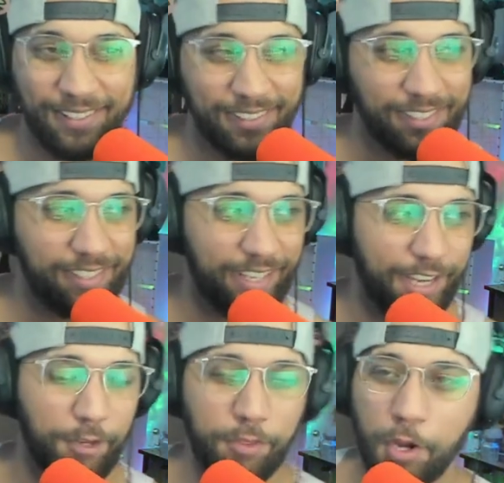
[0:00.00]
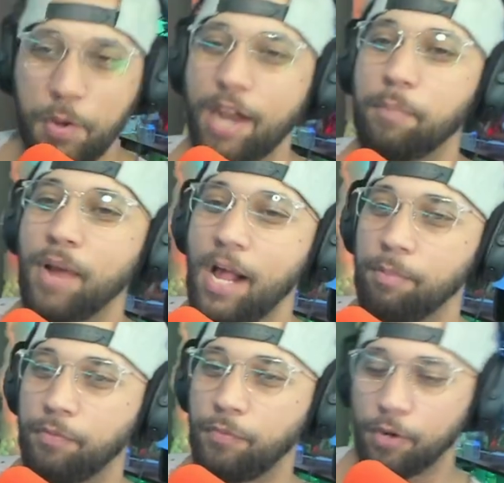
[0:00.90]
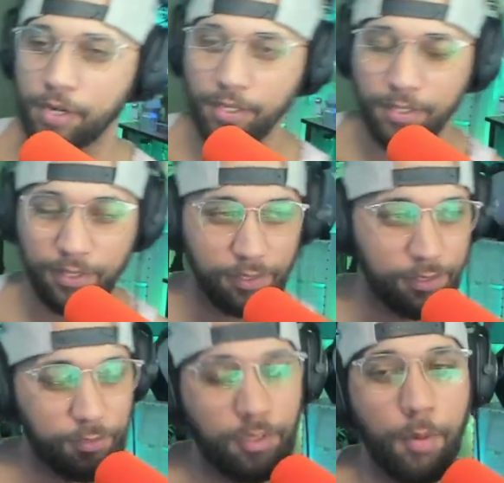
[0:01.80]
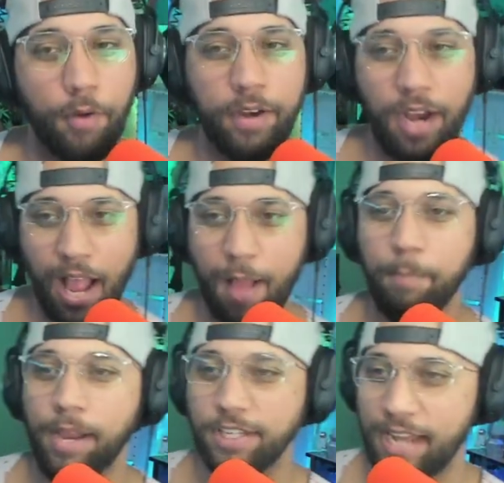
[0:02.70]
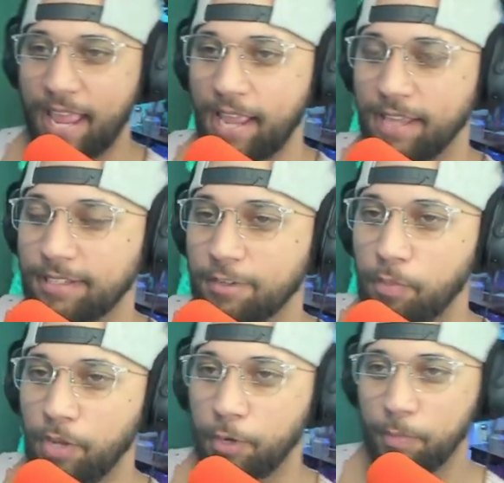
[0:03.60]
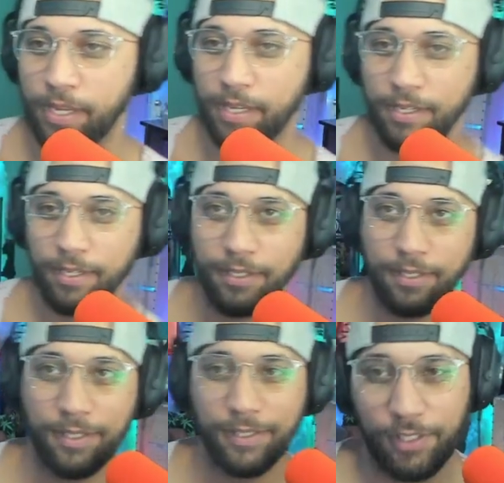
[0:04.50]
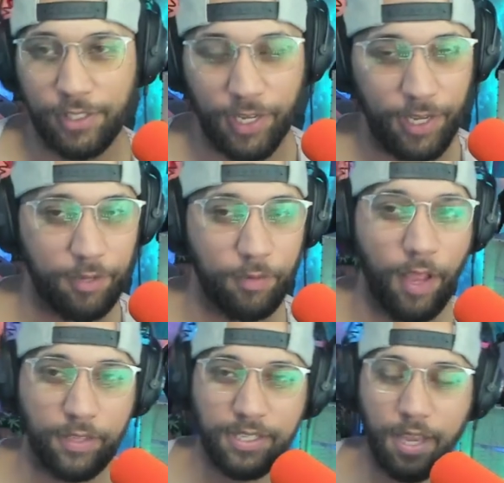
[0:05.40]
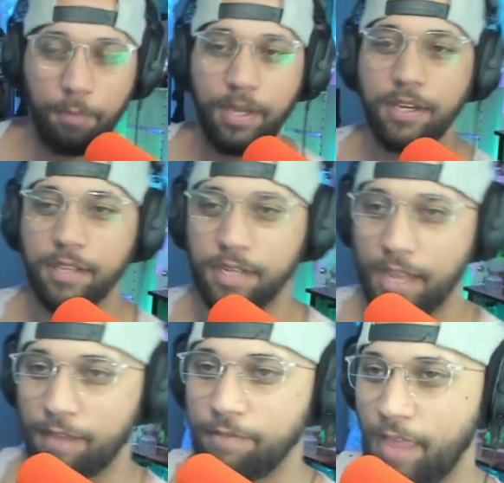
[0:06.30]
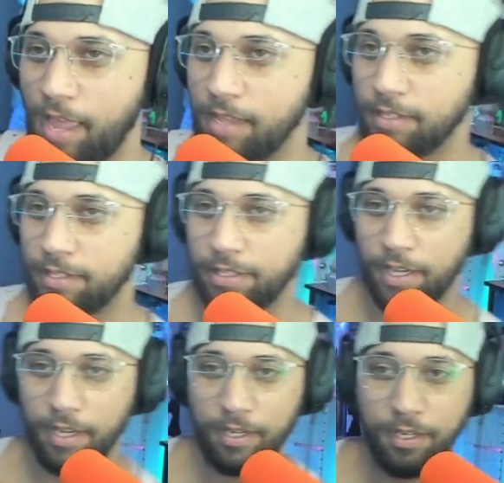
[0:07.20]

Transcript: Shit, you thought you had a problem before? You come over here, I'll bite your ass. Don't play with me. Shit, you have to send me to the damn vet. Shit.